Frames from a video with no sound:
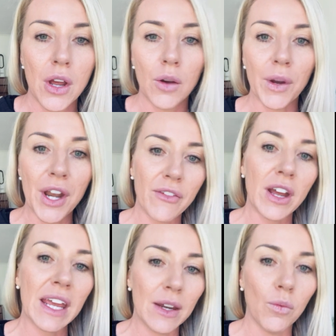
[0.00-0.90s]
we're never
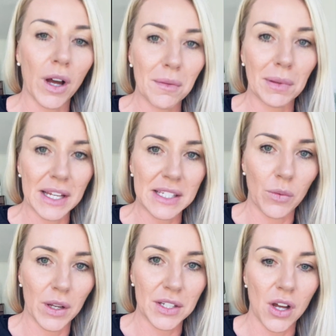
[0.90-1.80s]
in one place at
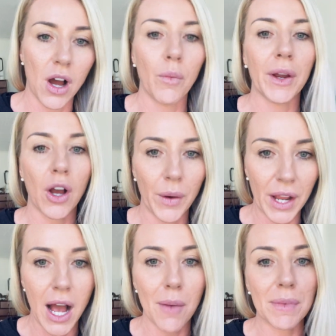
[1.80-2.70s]
one time. We're going
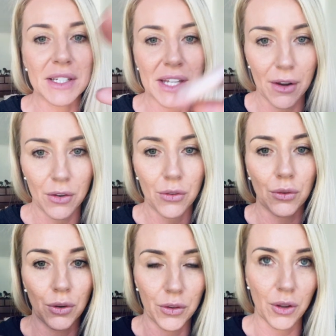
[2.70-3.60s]
up and down
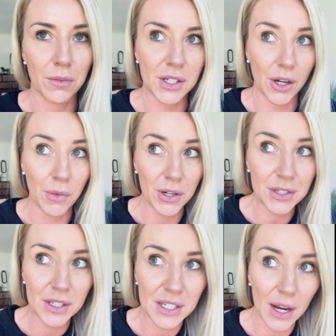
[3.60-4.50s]
through them. So most of
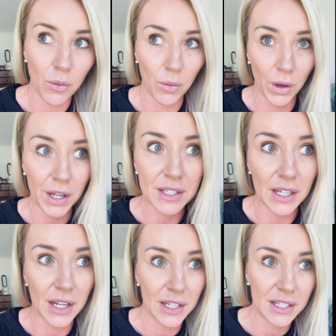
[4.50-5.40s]
the day when we're
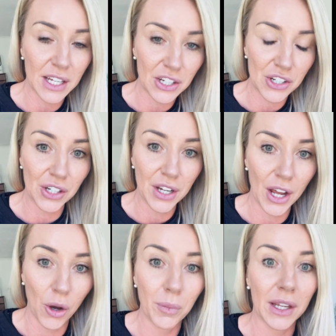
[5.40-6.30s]
sitting in session,
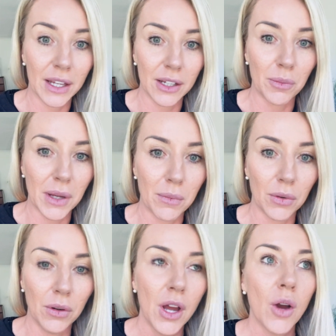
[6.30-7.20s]
helping heal
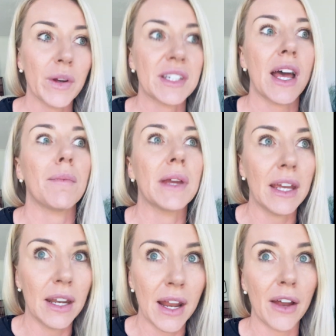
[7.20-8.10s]
people, we're tapping
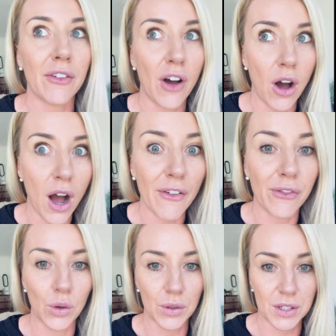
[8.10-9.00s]
in and out of high
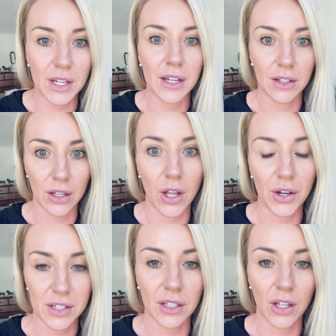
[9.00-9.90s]
fours
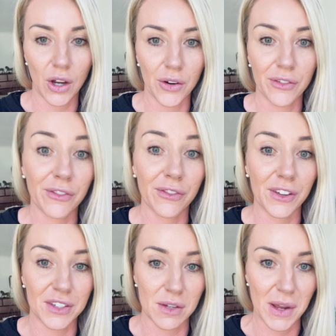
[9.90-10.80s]
into low
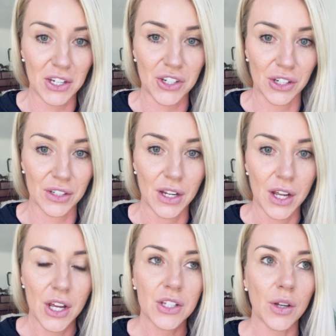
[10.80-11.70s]
fifth dimension.
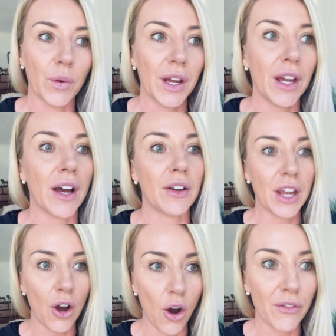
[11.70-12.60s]
So we are
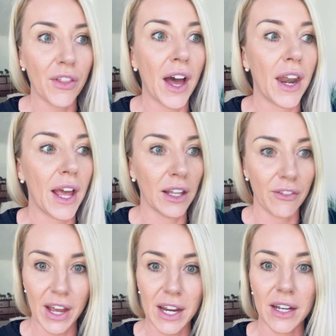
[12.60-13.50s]
of that
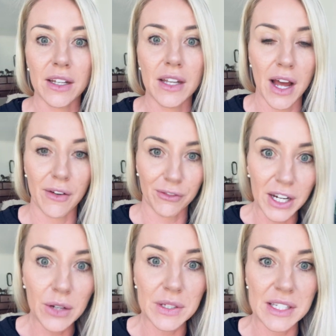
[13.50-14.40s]
elevated
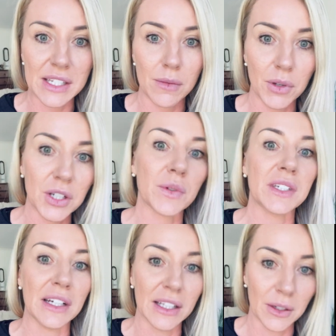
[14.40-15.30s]
frequency because we're
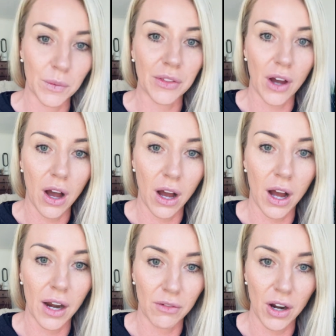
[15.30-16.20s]
dealing with the
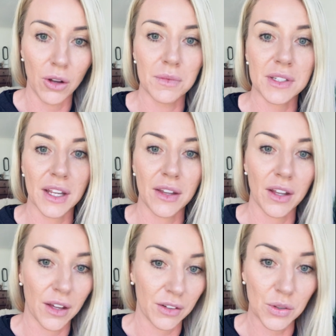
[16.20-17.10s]
high realms and
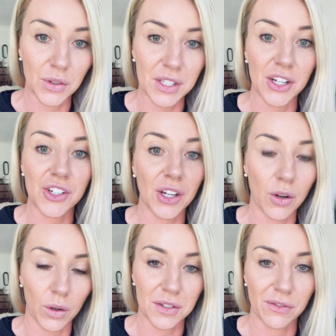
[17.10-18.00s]
the source energy and
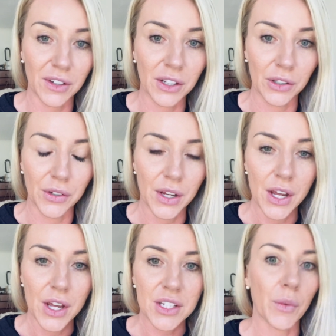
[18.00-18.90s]
quantum field.
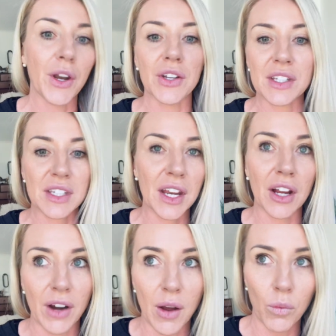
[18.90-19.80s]
So we're not sitting
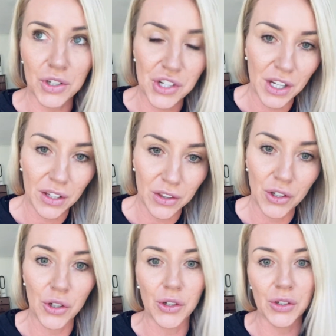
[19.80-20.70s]
around watching the
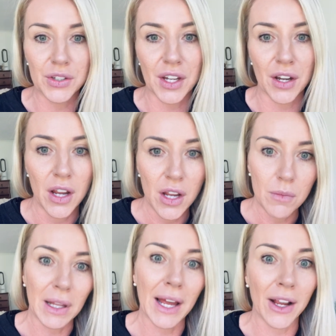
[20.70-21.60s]
news and
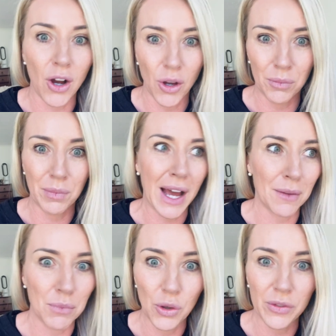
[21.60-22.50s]
playing old
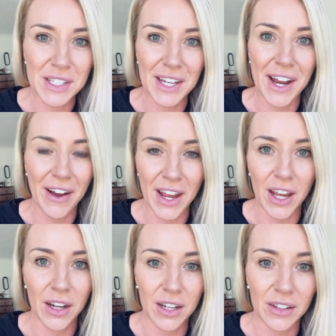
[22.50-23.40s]
bad movies in our
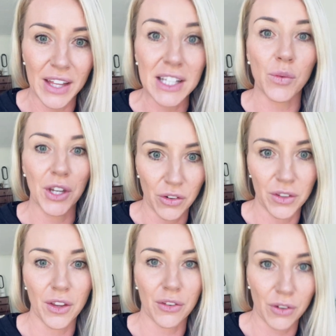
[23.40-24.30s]
head. That's when you're
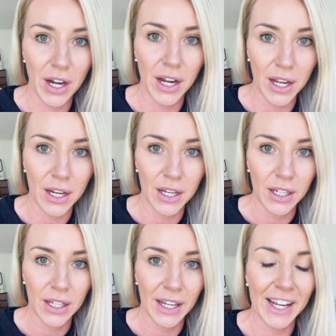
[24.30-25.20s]
in the 3D.
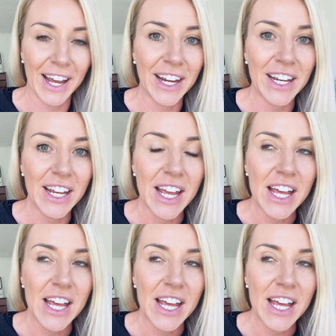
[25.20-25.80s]
Okay.